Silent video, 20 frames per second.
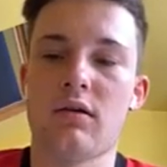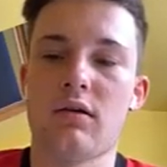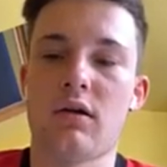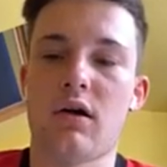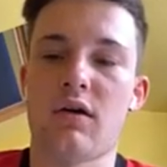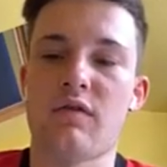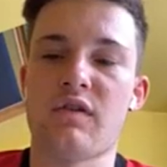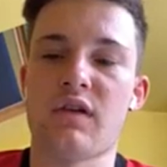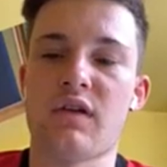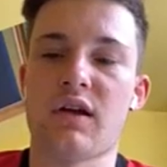
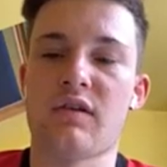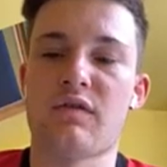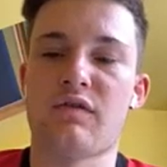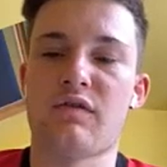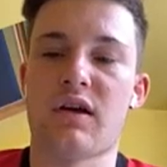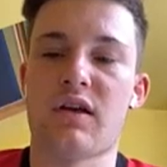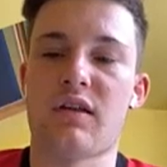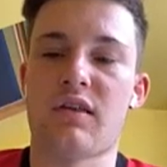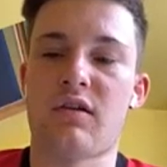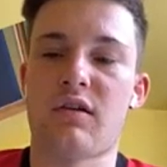no, I feel like
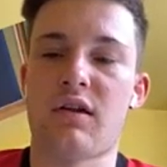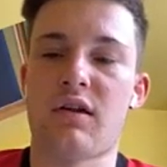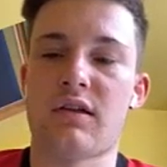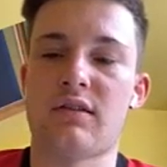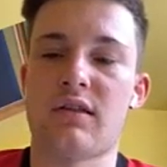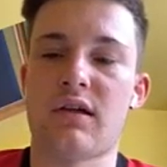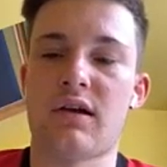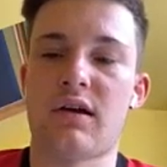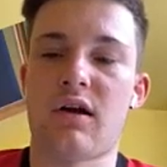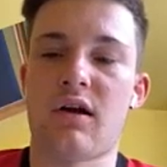France are
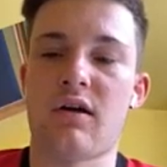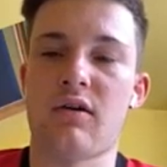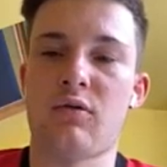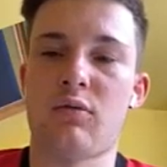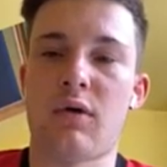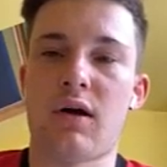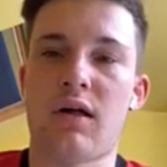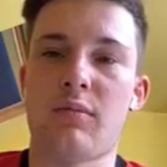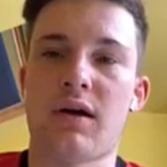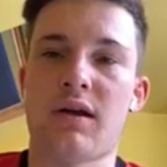like they are
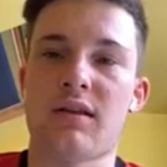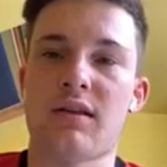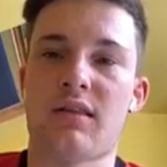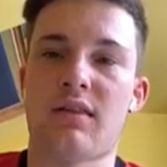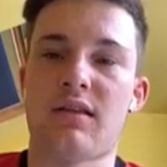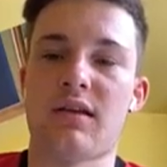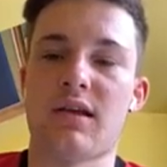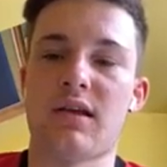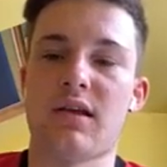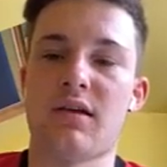a well
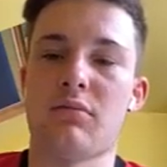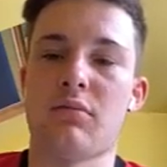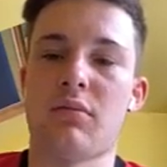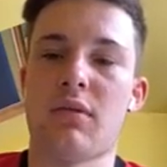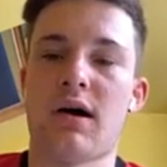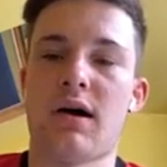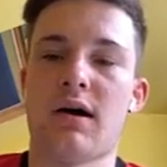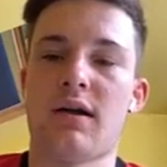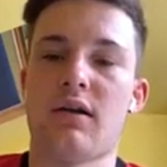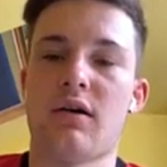balanced
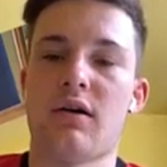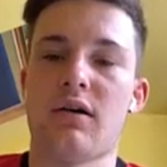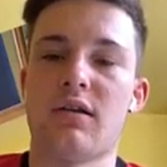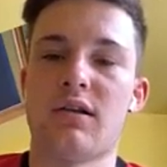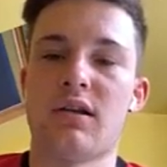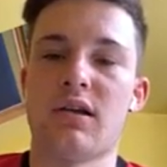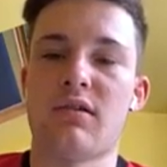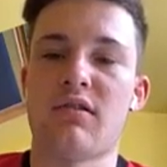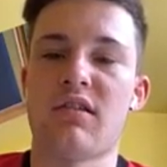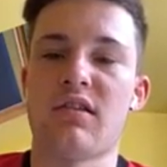team, and I
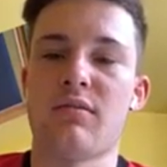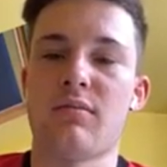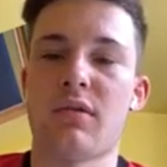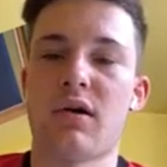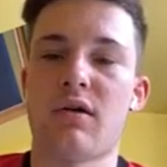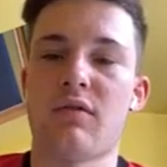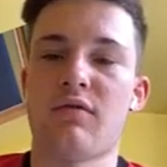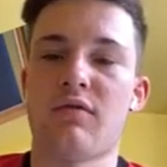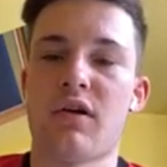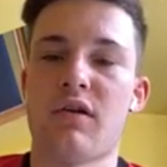do see
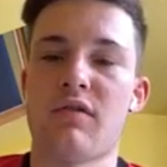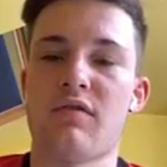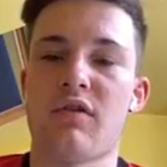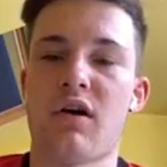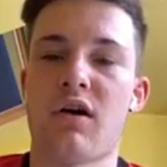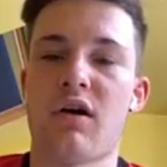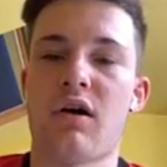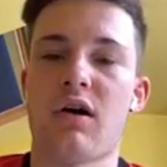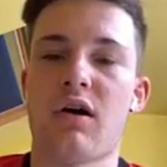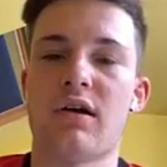them going very
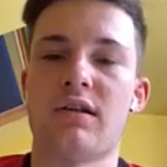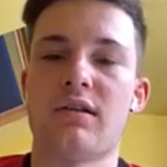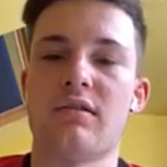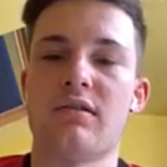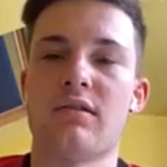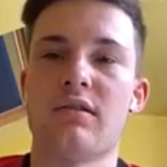far.